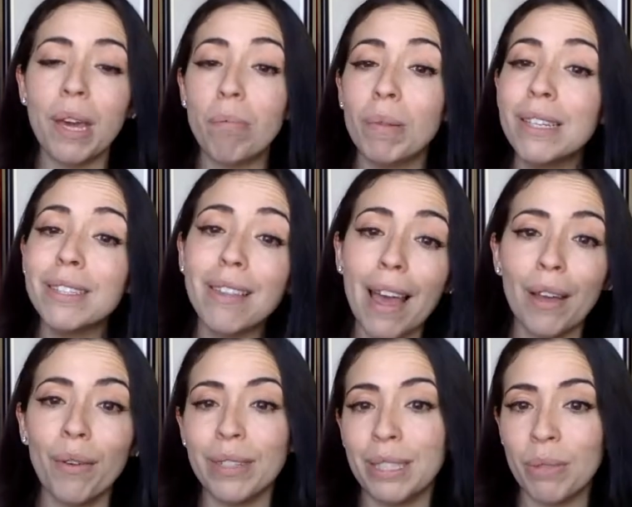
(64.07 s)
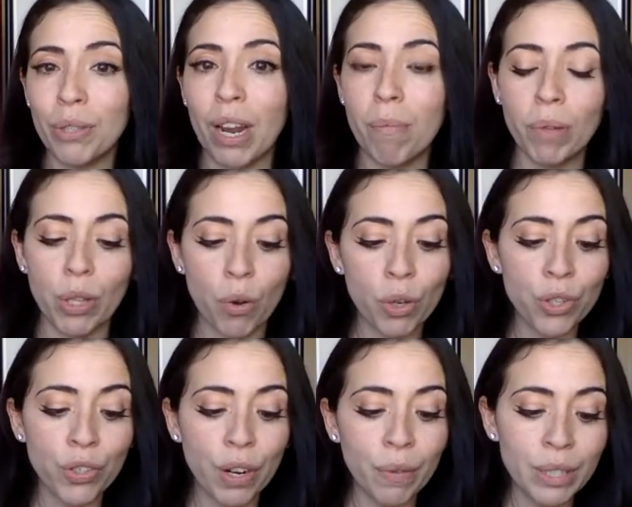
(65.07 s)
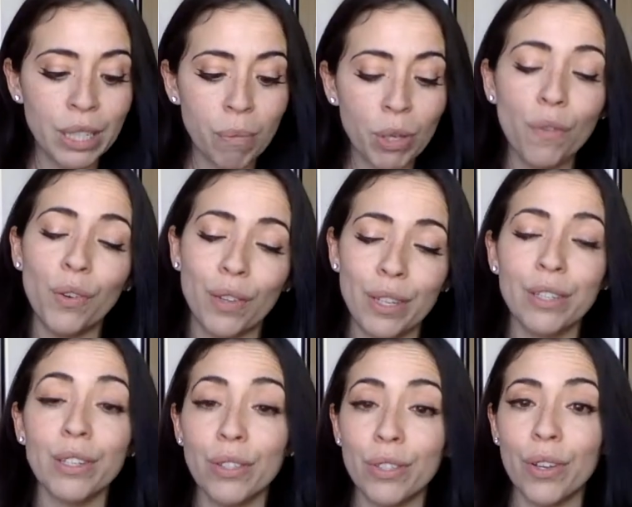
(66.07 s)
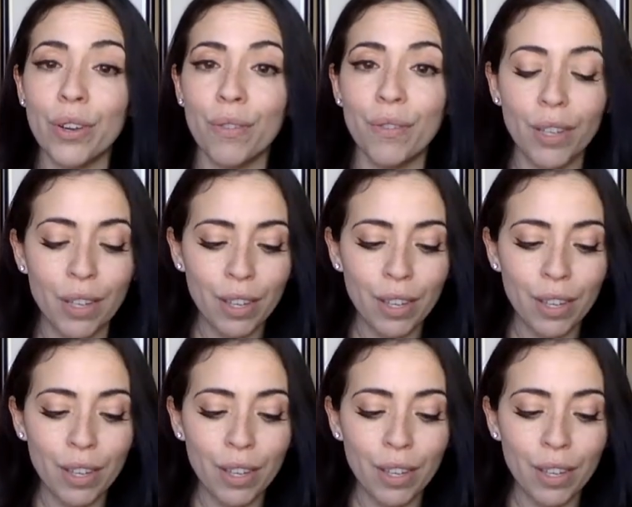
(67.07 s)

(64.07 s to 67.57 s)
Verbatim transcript: way, please like or subscribe below or share it with someone you feel this can serve.